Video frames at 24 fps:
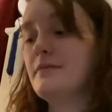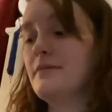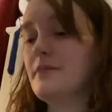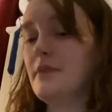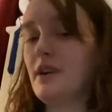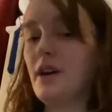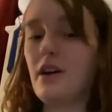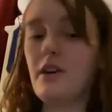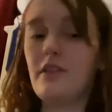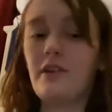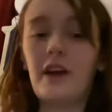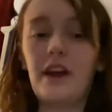
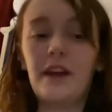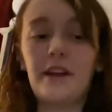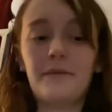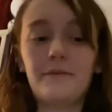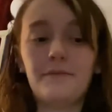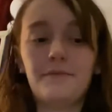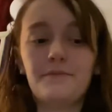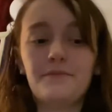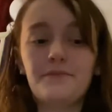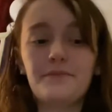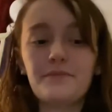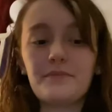Alright,
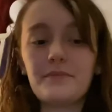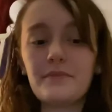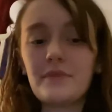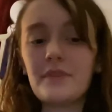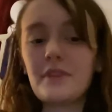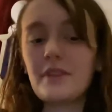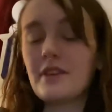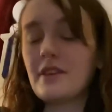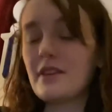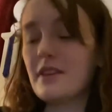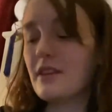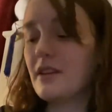
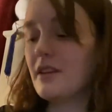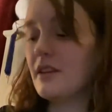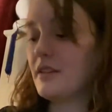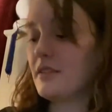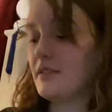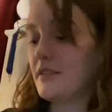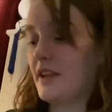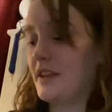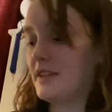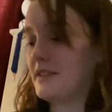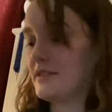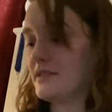
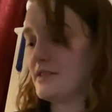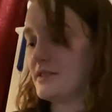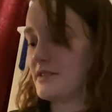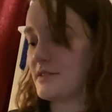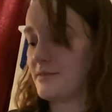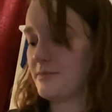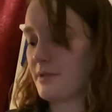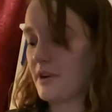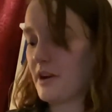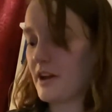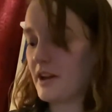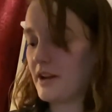that's the
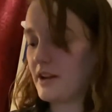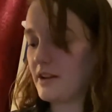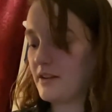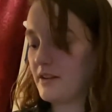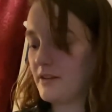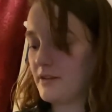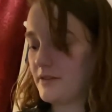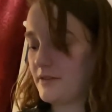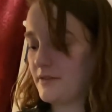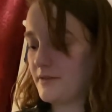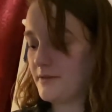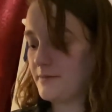spread,
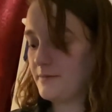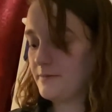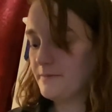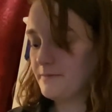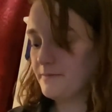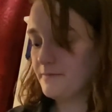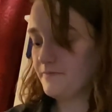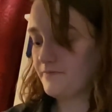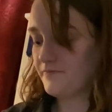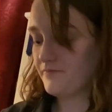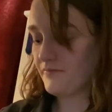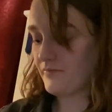
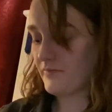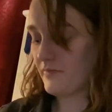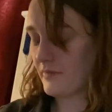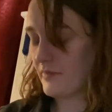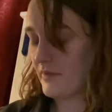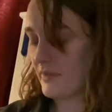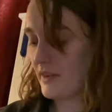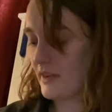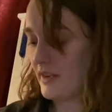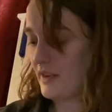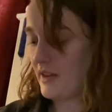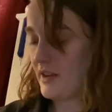
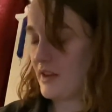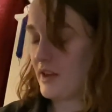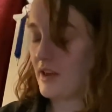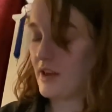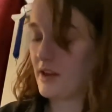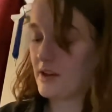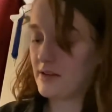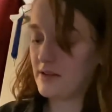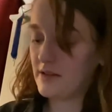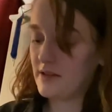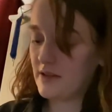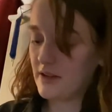
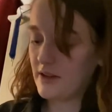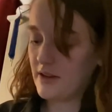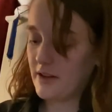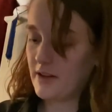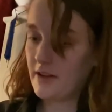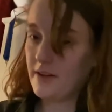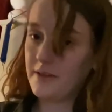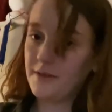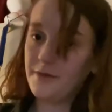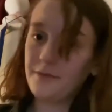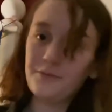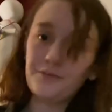and
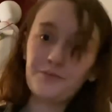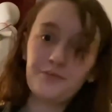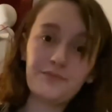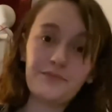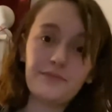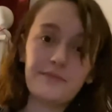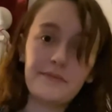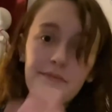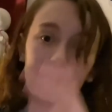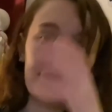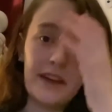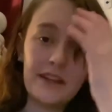
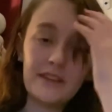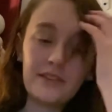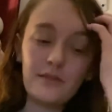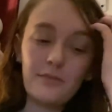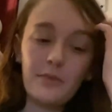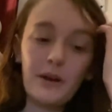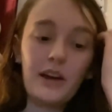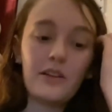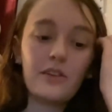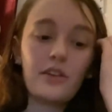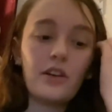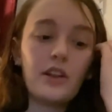that's
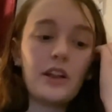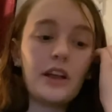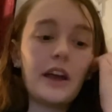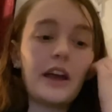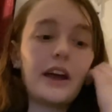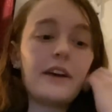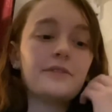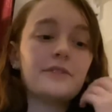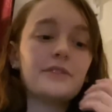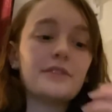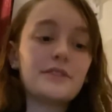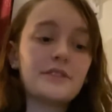about all I
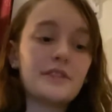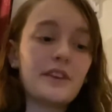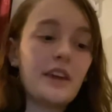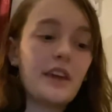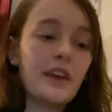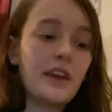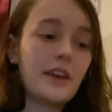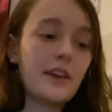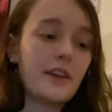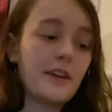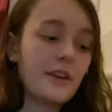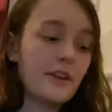have to say.